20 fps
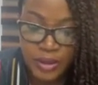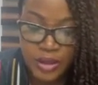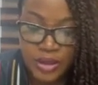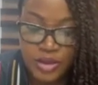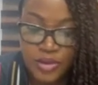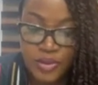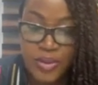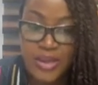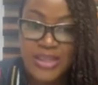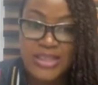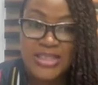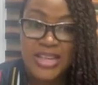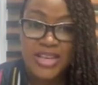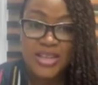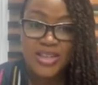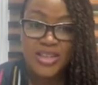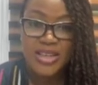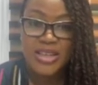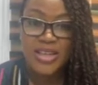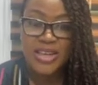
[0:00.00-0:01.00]
So it's
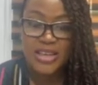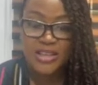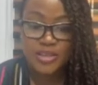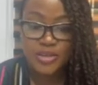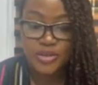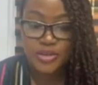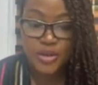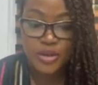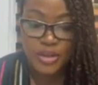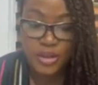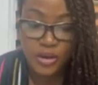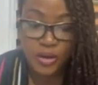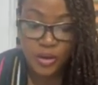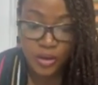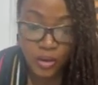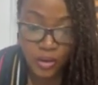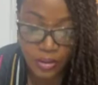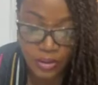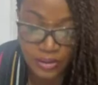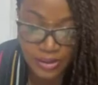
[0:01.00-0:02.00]
actually a study
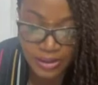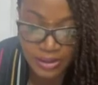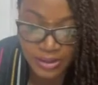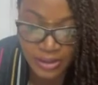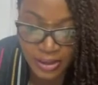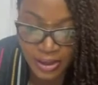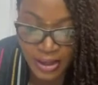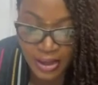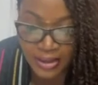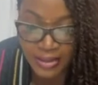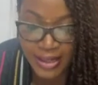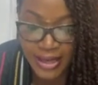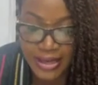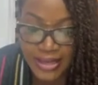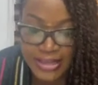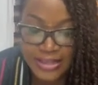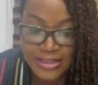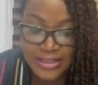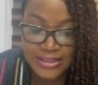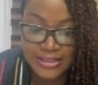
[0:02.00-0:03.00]
course that
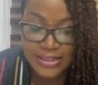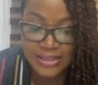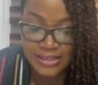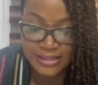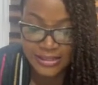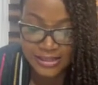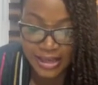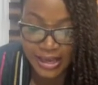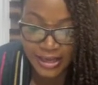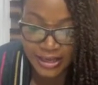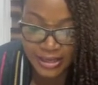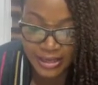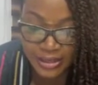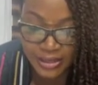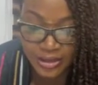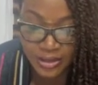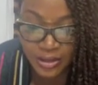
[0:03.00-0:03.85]
is designed,